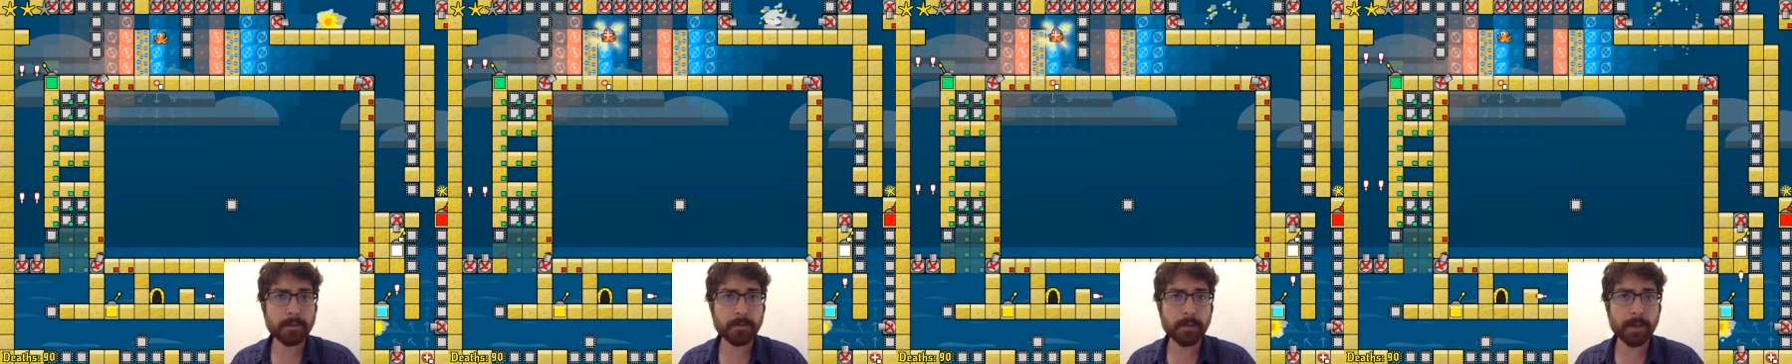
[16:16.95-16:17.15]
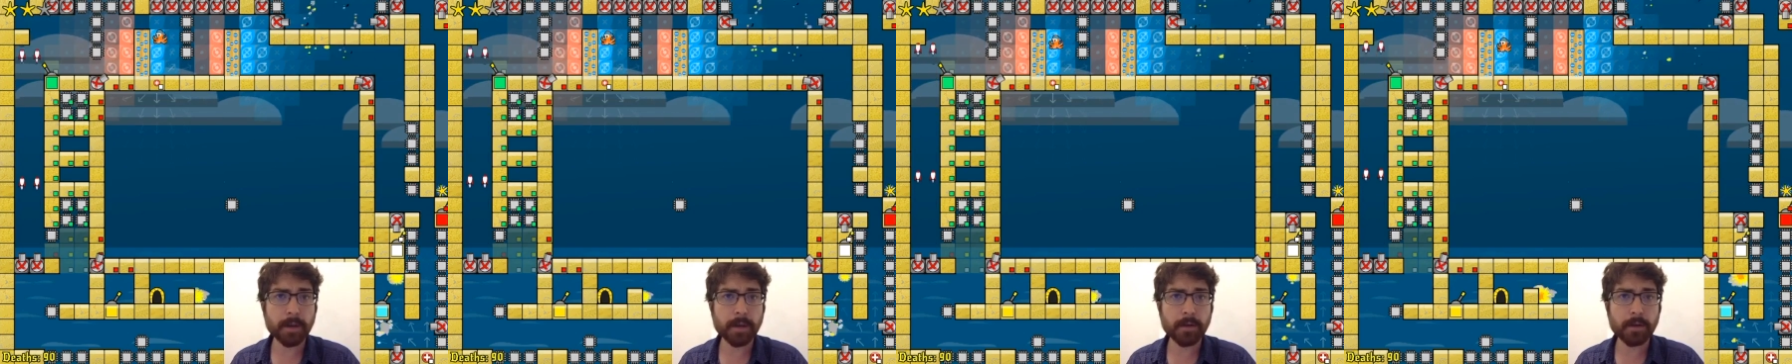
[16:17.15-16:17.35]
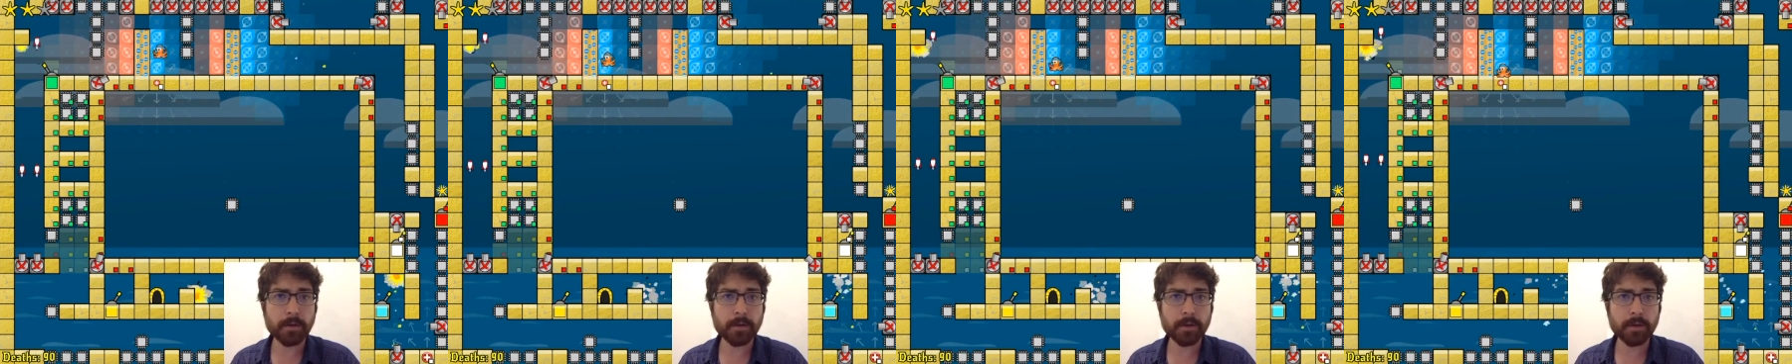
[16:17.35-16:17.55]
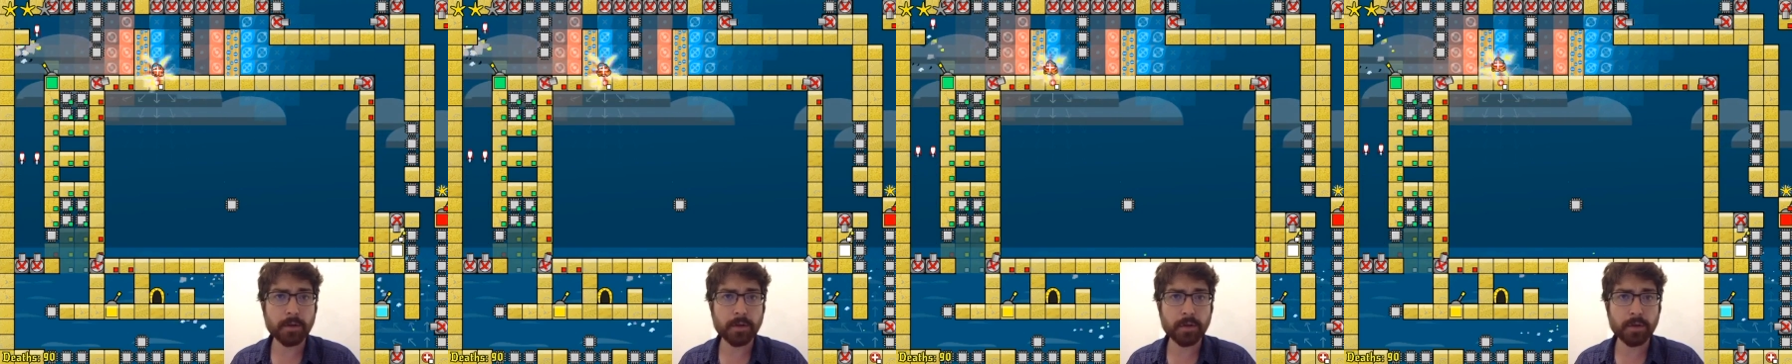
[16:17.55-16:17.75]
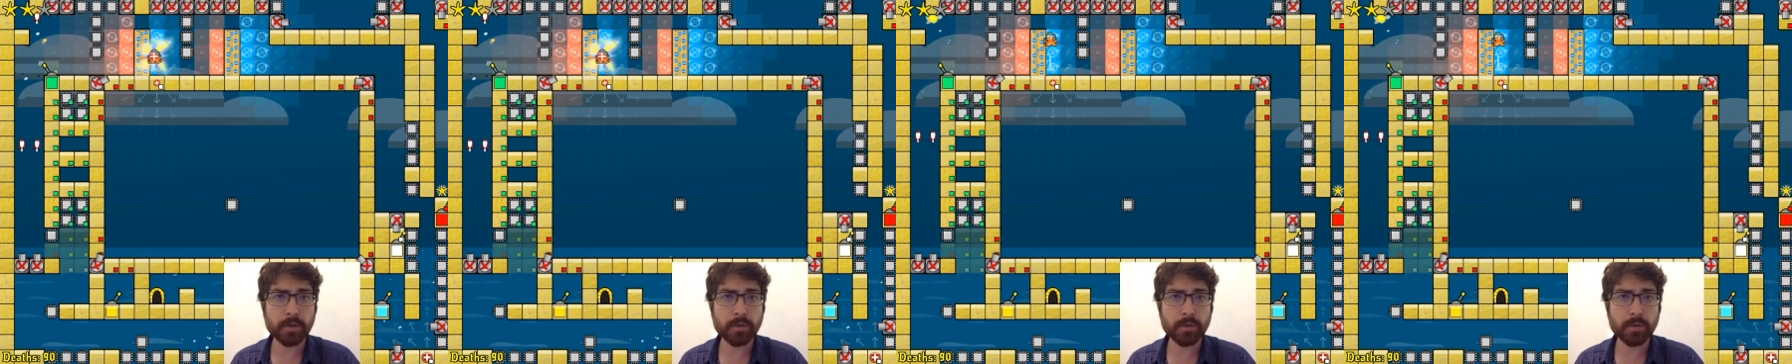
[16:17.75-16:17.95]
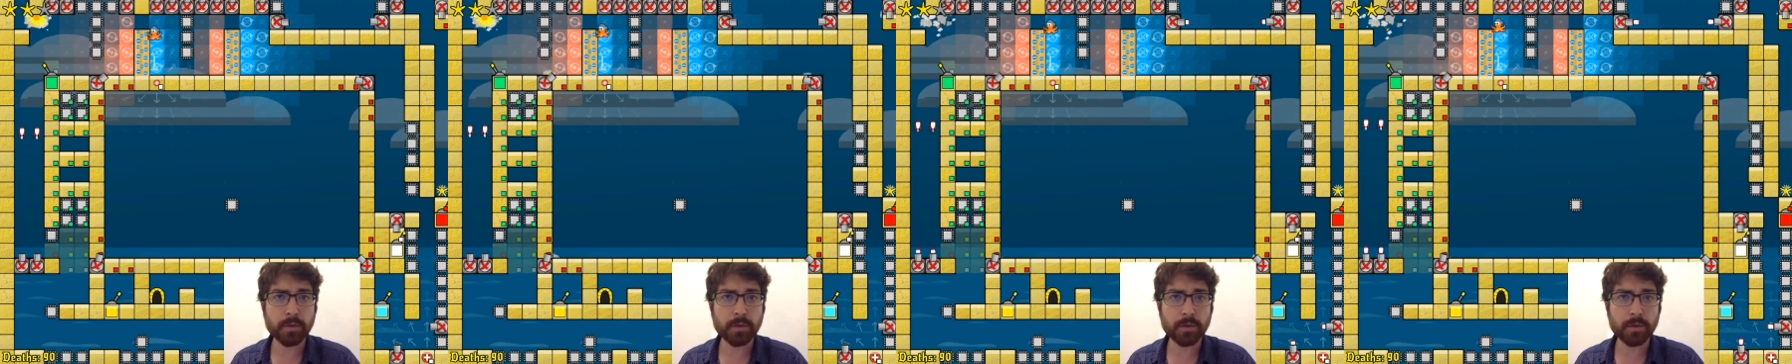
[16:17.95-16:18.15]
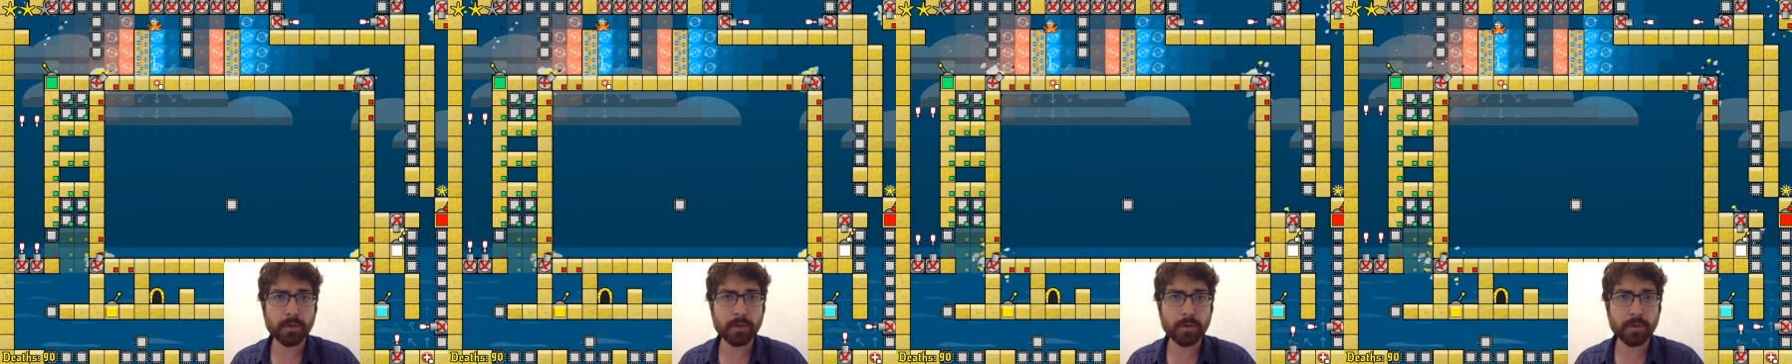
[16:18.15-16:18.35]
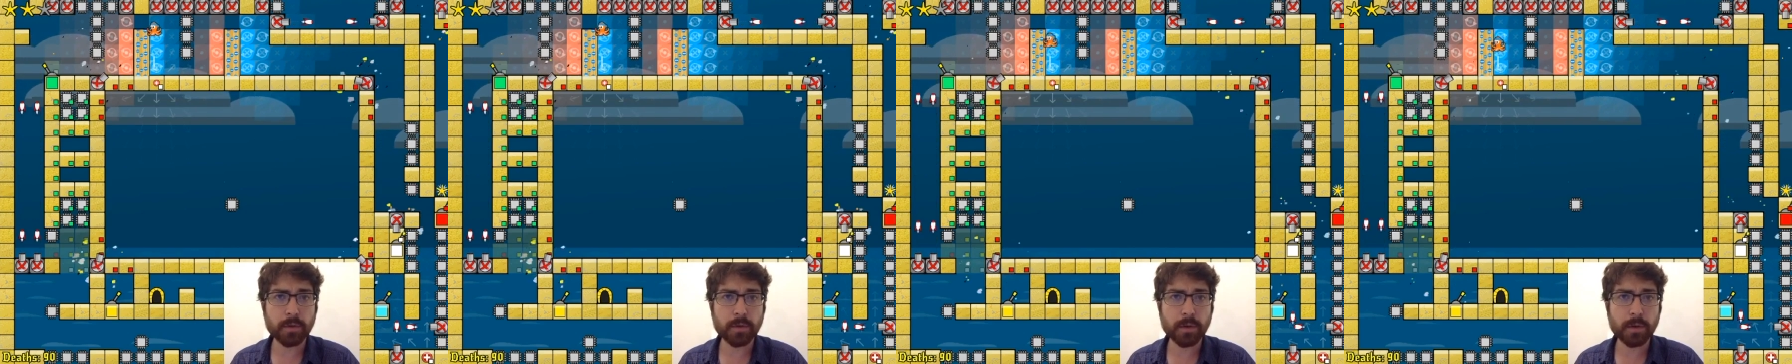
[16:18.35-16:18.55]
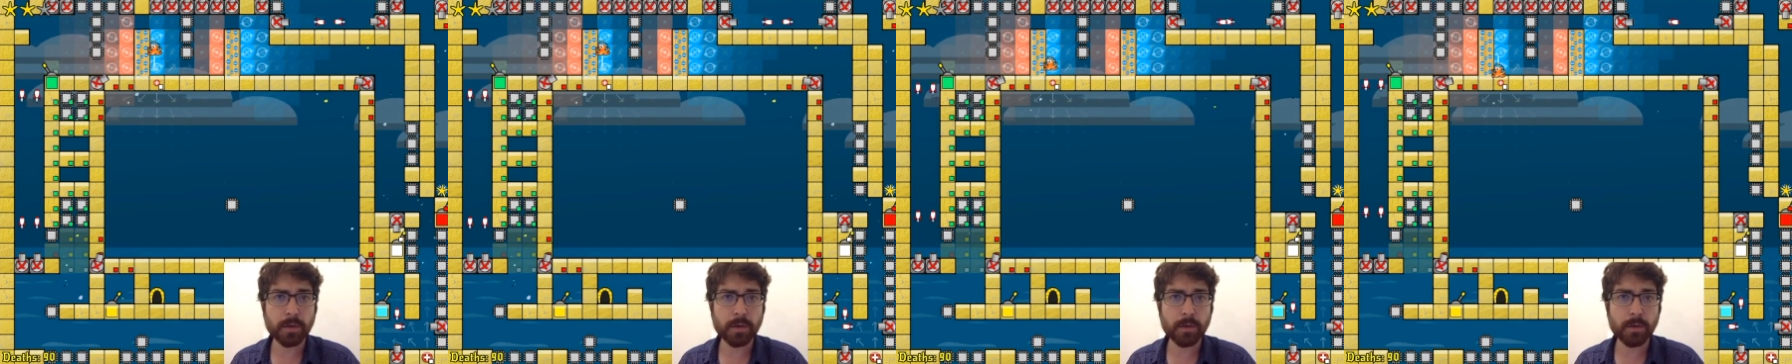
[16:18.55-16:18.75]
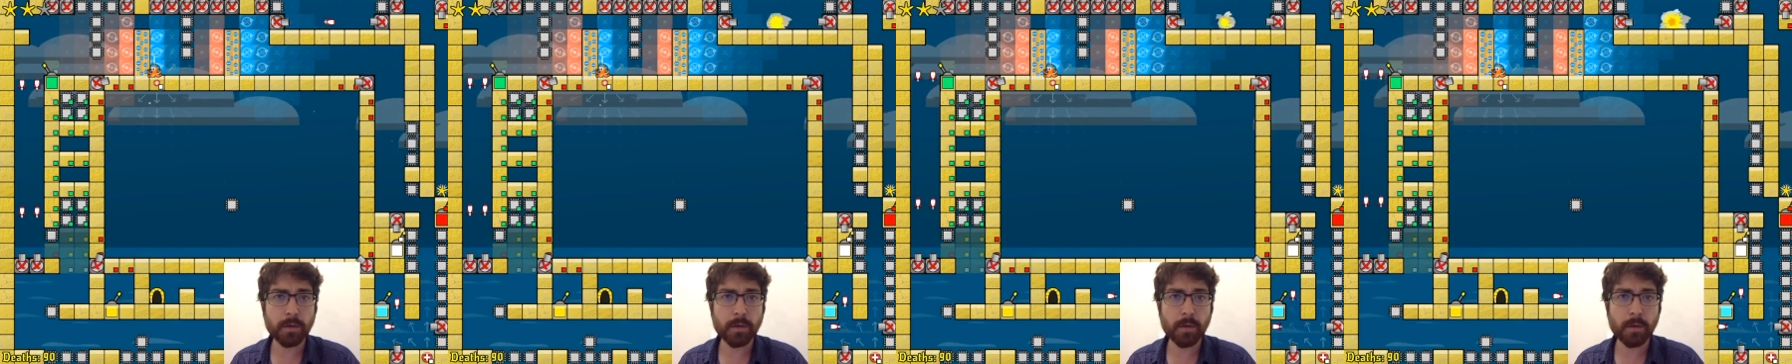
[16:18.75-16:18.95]
but encourage you to...
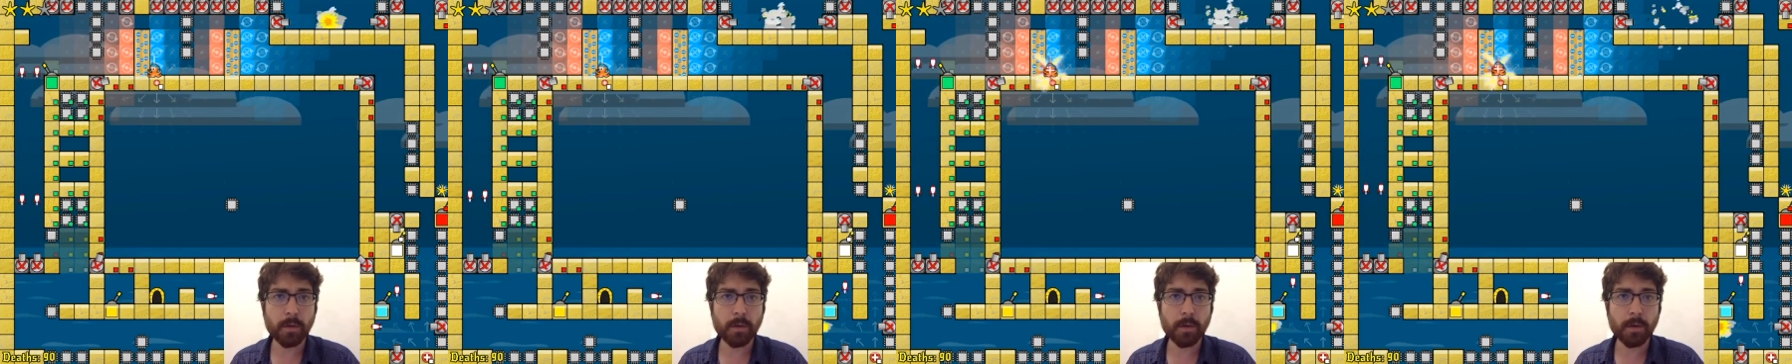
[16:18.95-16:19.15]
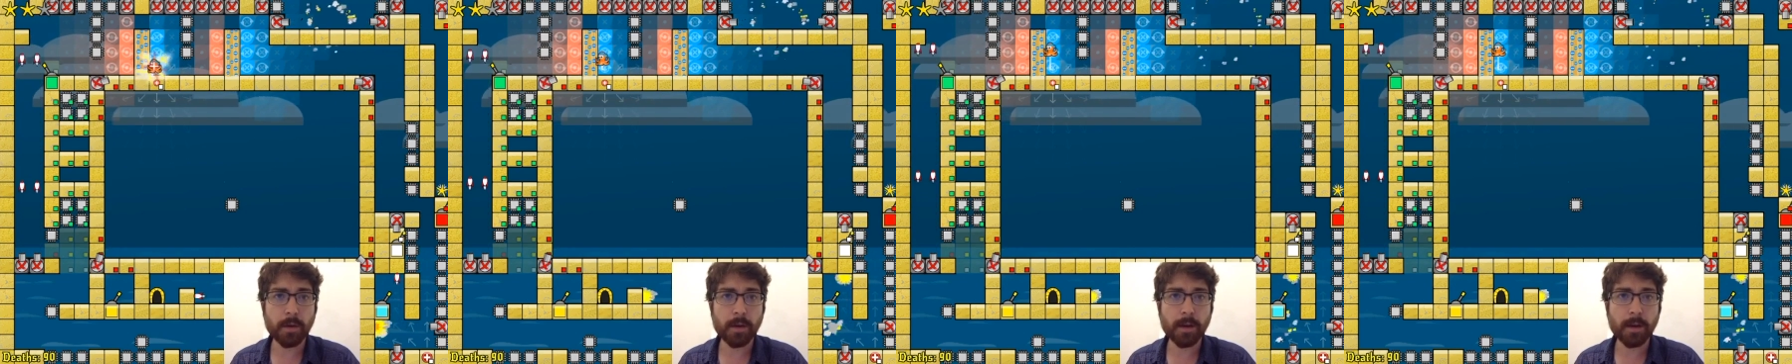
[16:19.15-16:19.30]
Whoa.